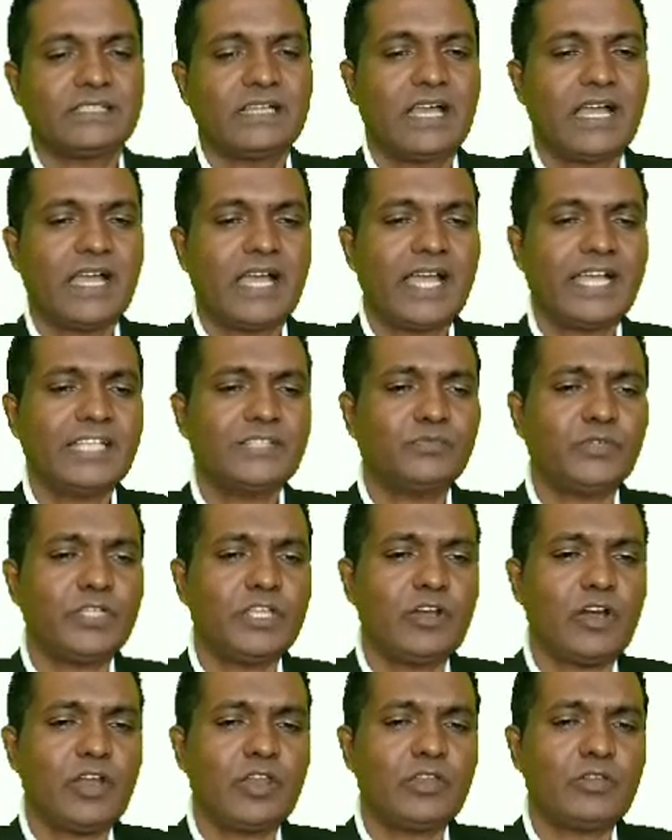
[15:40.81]
As we
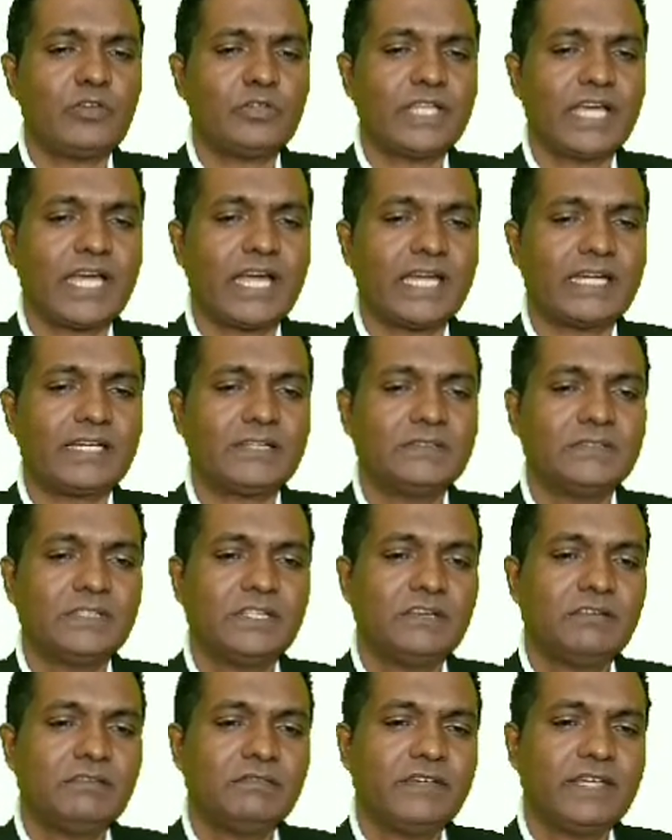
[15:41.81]
all know that
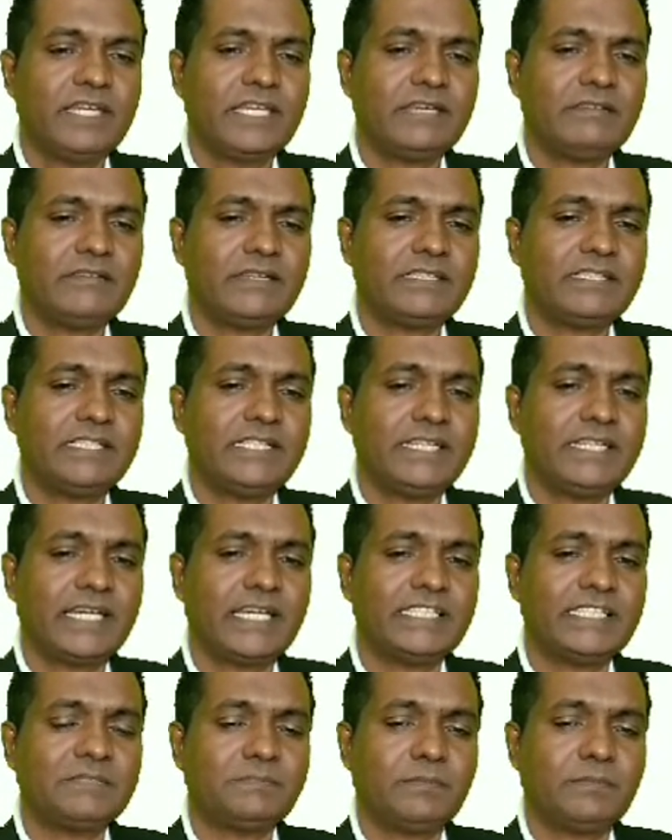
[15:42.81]
whenever theta
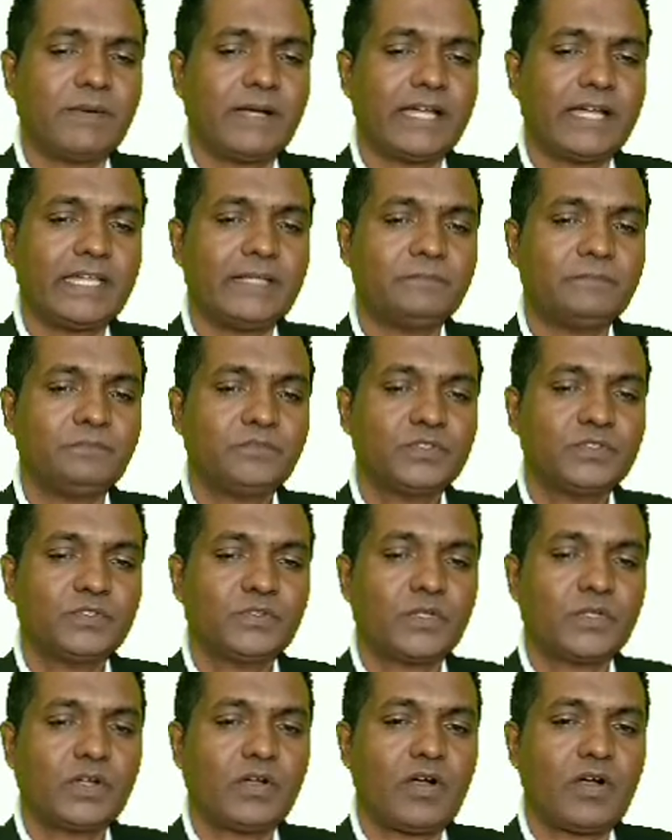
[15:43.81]
is pi, so
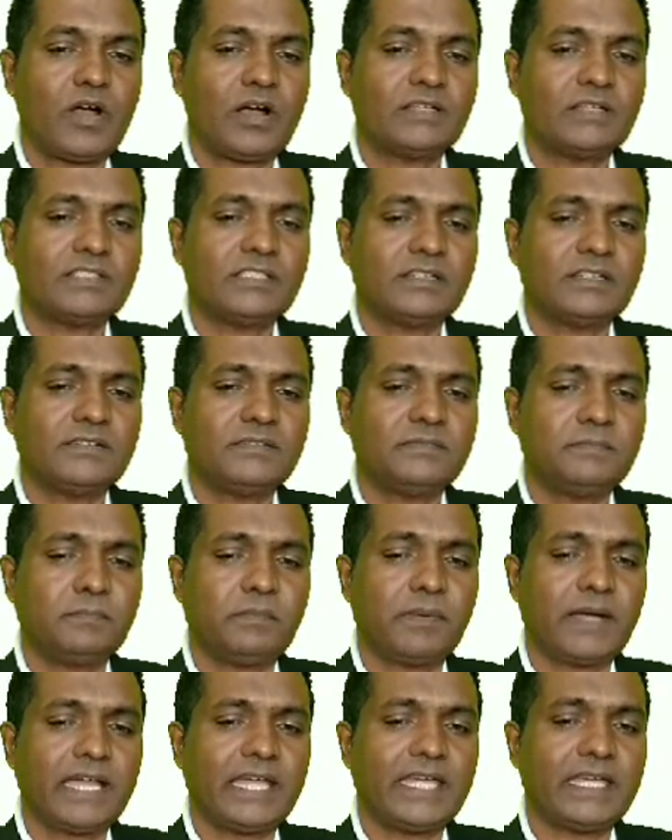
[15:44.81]
cos of
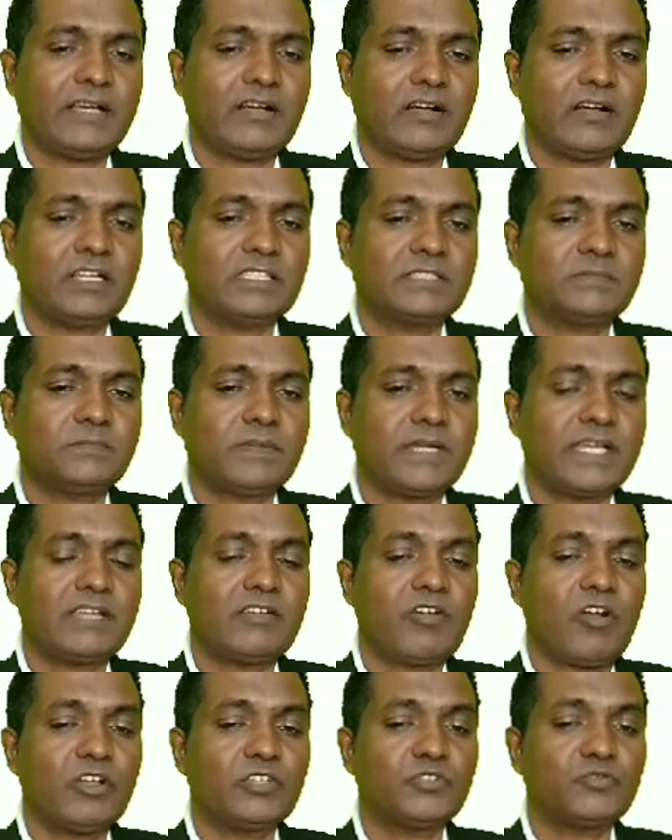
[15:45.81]
pi, cos
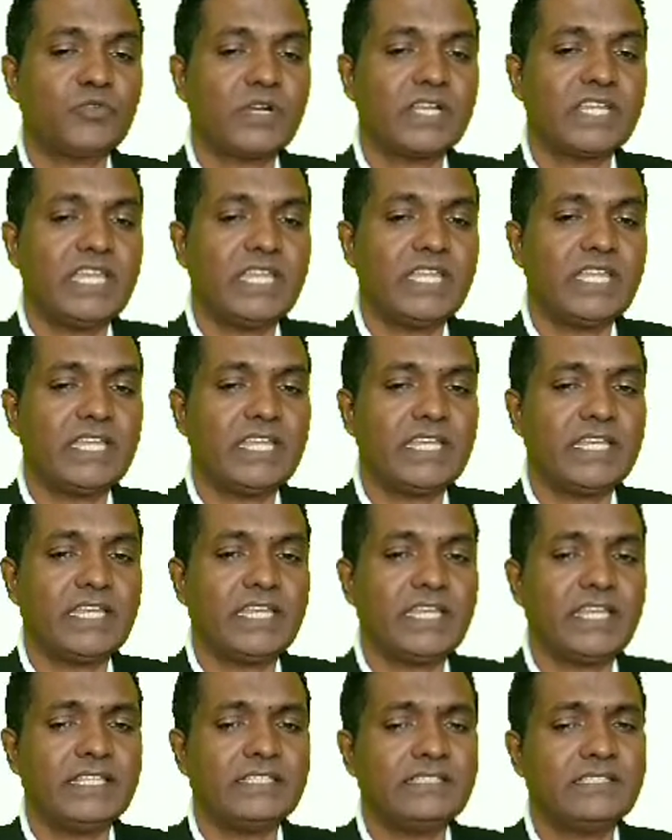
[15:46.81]
180 degree
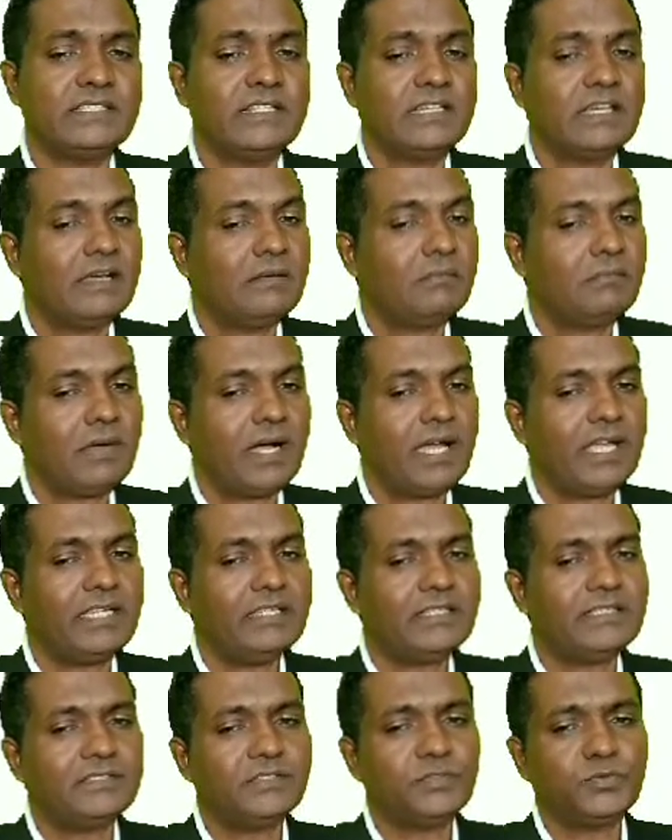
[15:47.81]
is
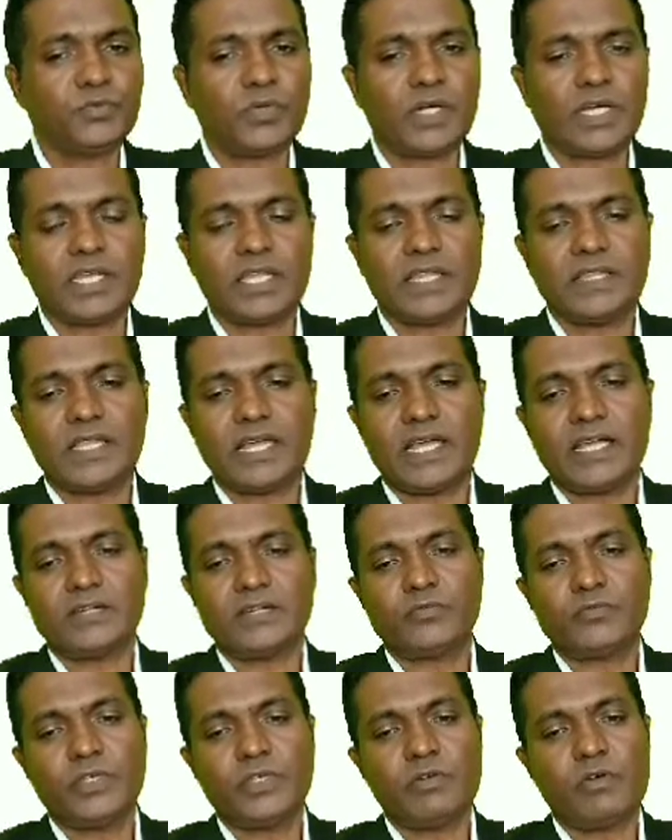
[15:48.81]
minus 1, that
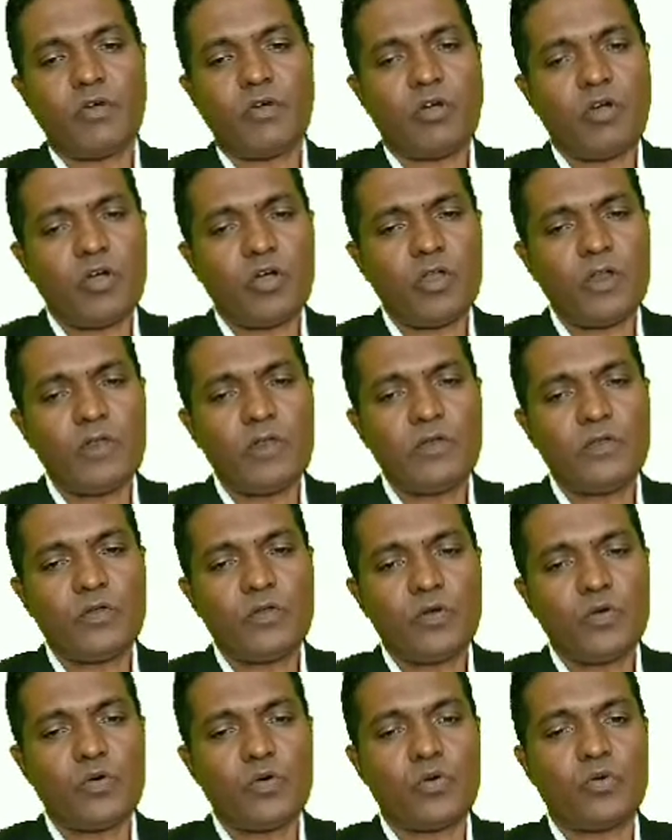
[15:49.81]
we all
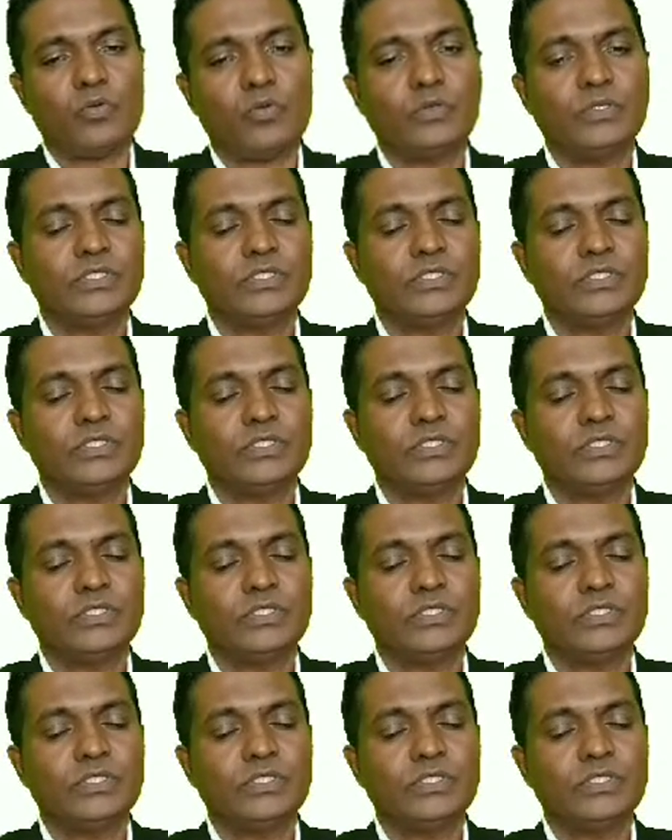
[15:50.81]
know.